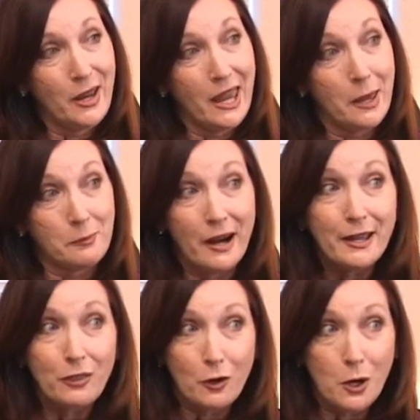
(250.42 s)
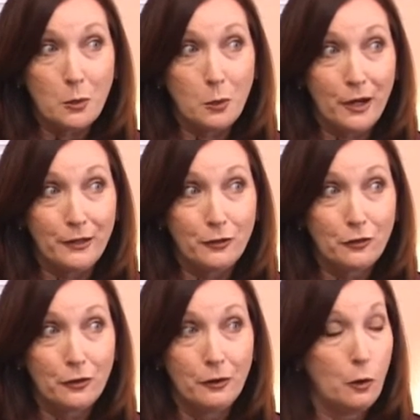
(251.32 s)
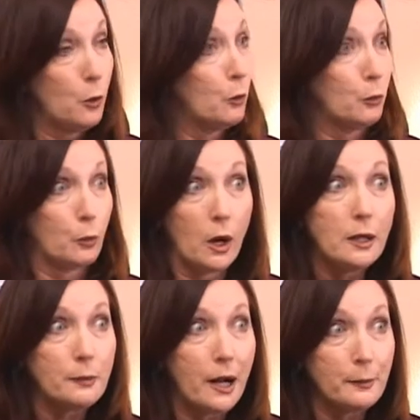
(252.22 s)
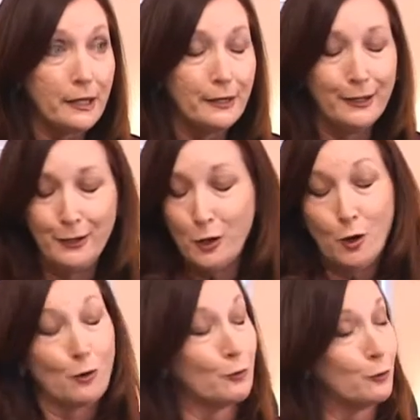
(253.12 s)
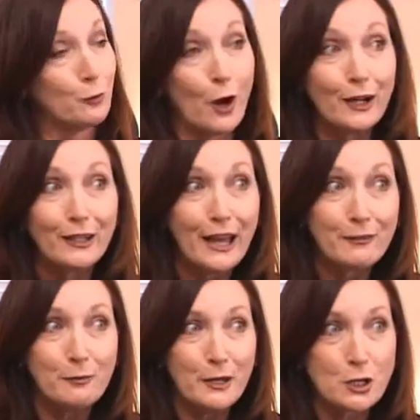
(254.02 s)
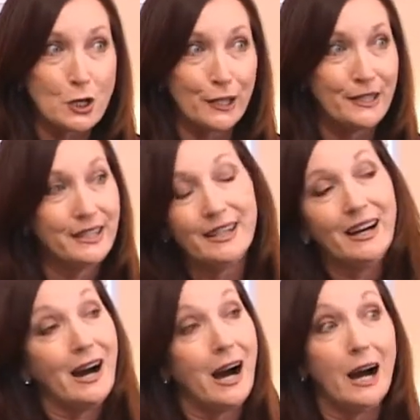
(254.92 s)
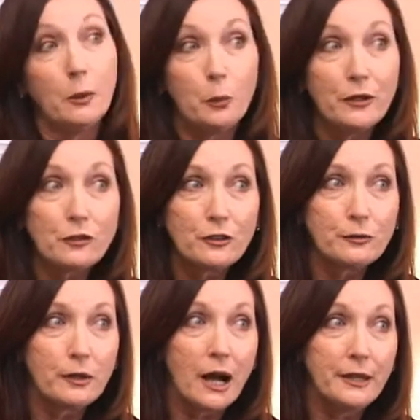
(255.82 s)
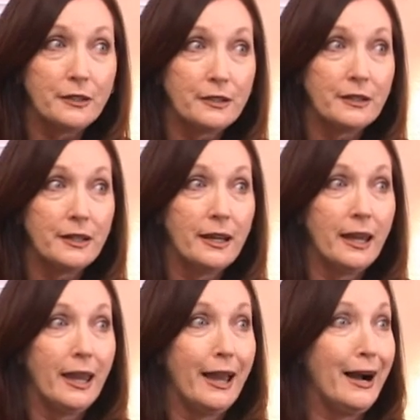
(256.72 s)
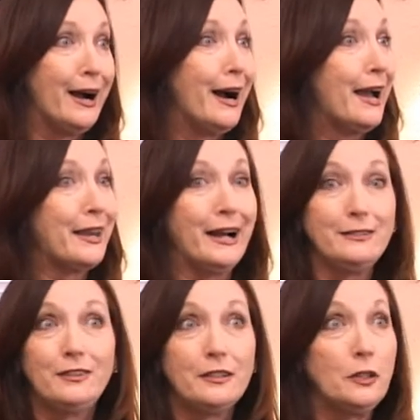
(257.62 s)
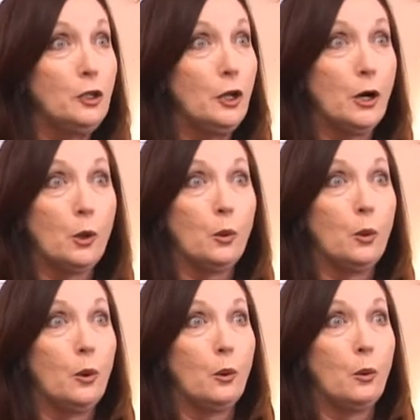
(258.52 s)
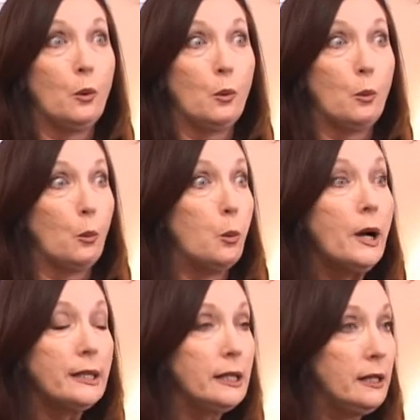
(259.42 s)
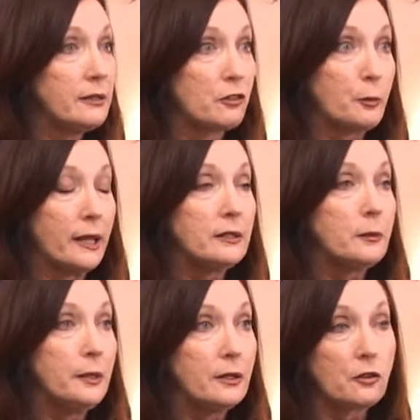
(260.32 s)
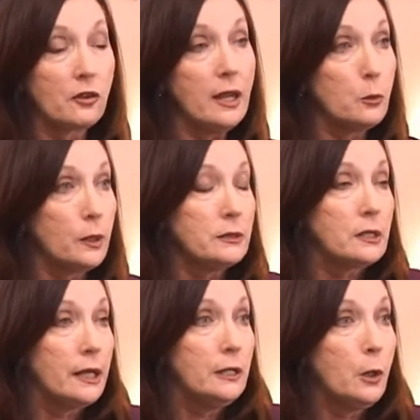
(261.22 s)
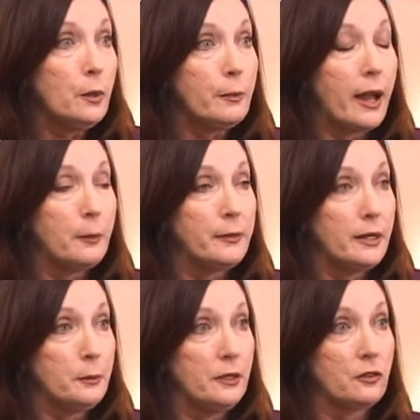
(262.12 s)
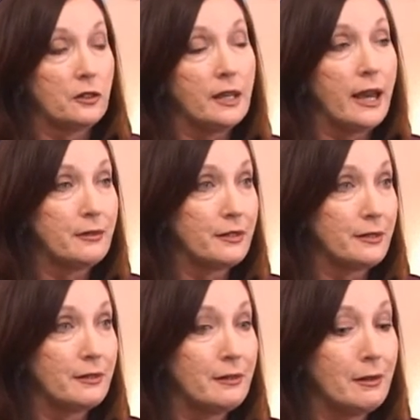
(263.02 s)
And my thought was, wrong mommy, wrong life mission. I wasn't a writer, and I didn't know what he expected me to say. What did I know about babies in heaven?